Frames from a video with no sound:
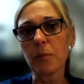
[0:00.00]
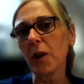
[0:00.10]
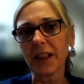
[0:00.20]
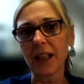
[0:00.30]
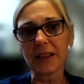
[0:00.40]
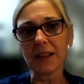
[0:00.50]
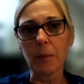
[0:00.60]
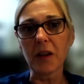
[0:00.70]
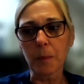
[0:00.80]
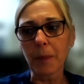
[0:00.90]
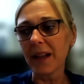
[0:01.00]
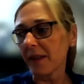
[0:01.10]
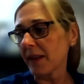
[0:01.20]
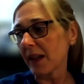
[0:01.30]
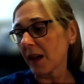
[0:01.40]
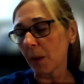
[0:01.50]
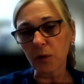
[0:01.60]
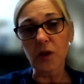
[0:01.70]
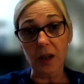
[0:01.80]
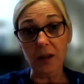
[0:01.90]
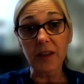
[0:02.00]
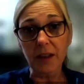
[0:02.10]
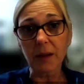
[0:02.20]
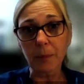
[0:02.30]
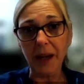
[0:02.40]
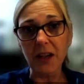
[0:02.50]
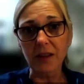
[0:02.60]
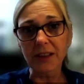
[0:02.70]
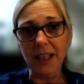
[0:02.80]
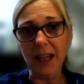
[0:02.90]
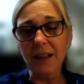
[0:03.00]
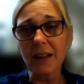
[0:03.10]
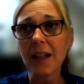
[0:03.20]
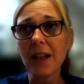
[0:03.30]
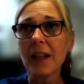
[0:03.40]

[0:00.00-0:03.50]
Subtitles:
process and a much better thing, a product for the patient's skin.